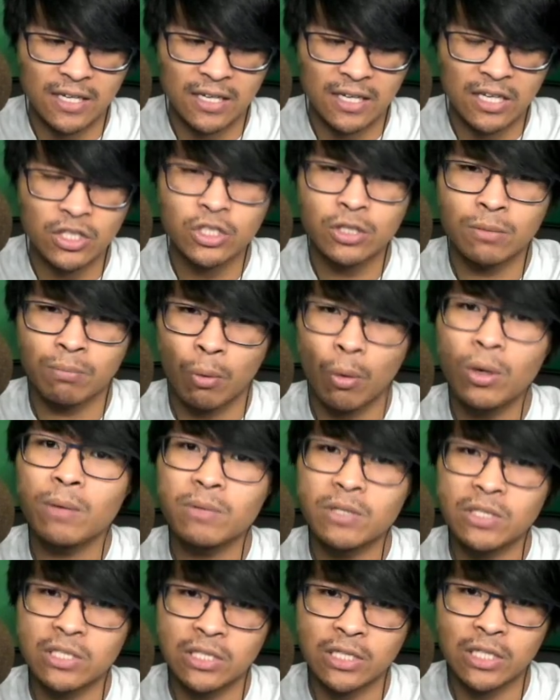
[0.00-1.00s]
can support
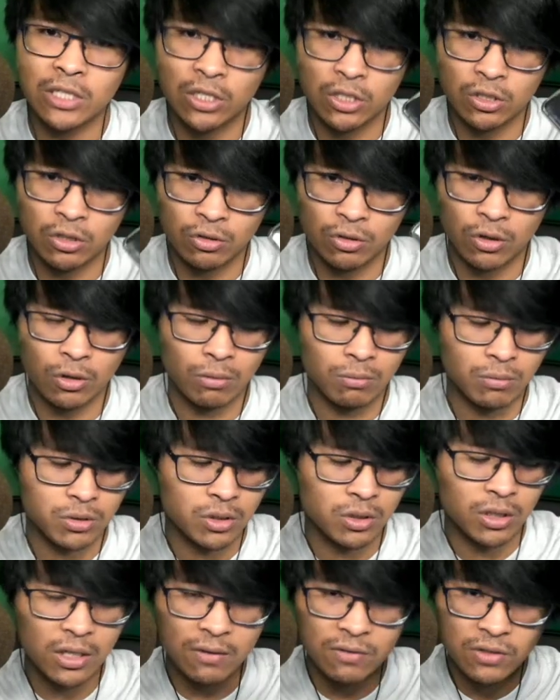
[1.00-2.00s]
up to 600 ohms.
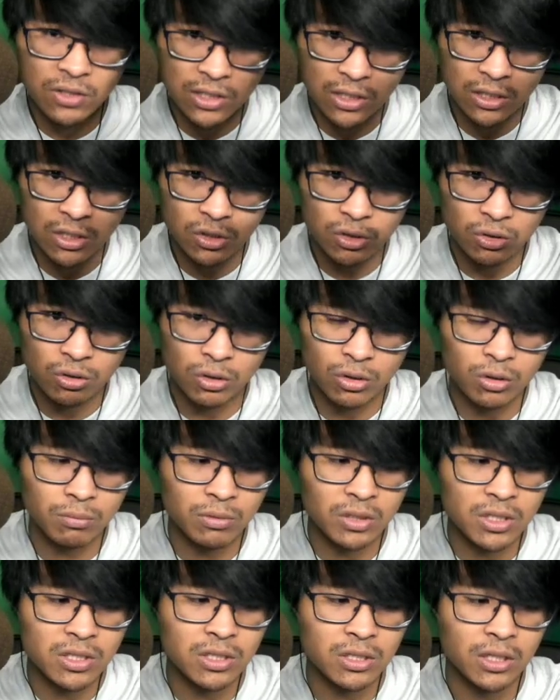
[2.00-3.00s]
So you can have 600
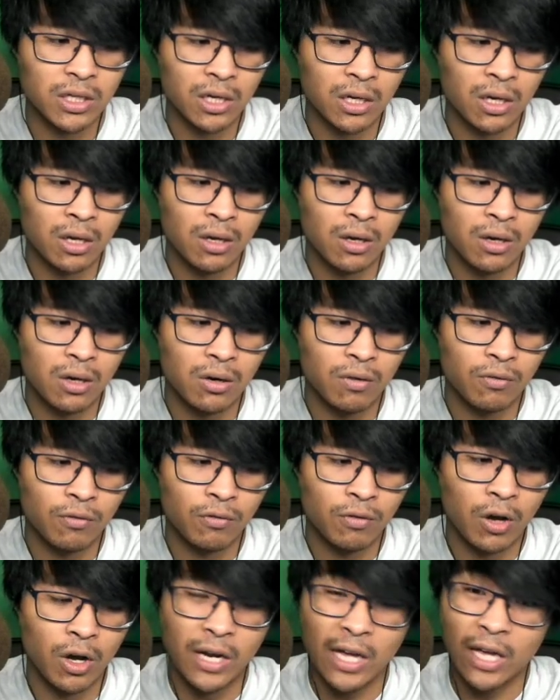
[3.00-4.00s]
ohm listening
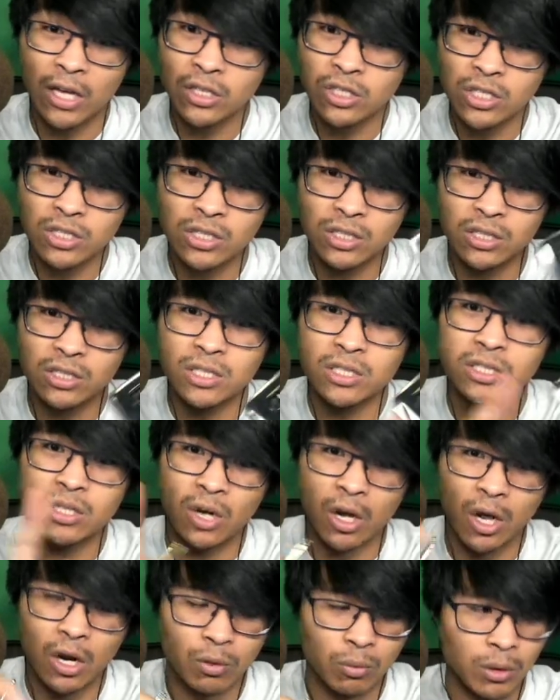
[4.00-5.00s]
on LG 6s
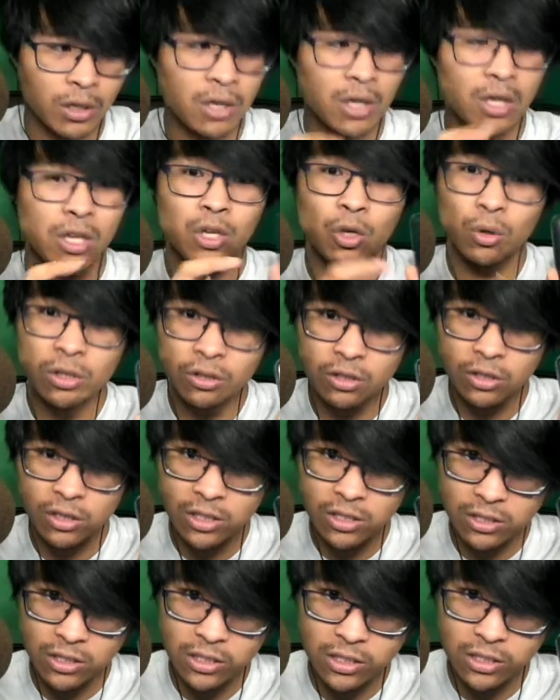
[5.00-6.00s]
and onward. The only thing
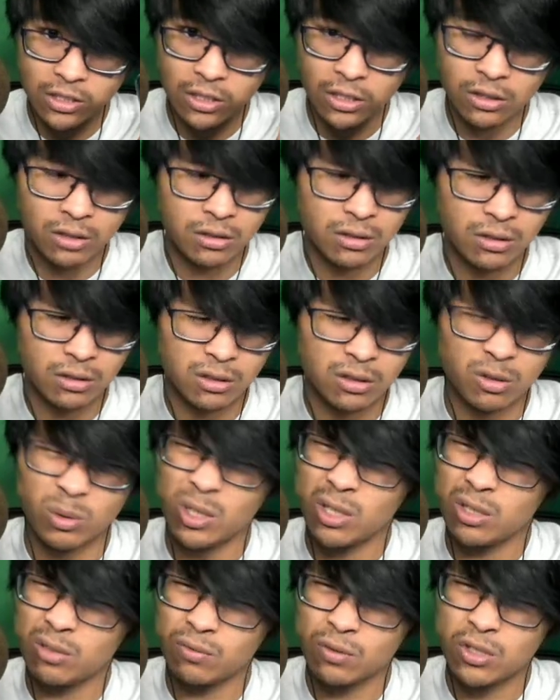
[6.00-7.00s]
is, this is not the
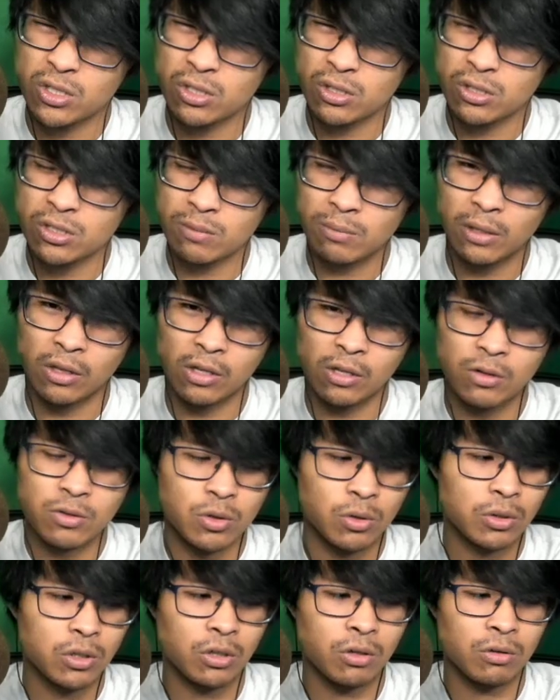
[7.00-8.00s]
Korean version or something. I think it's
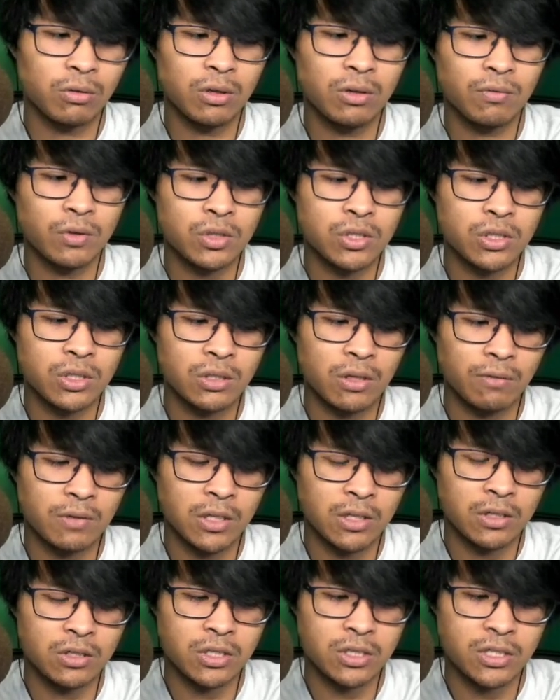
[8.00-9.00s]
only the Korean version of
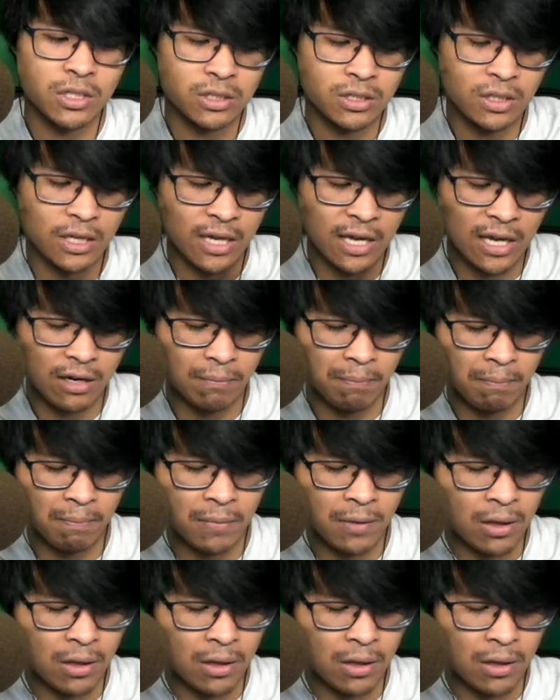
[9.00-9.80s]
the LG 6 that had it.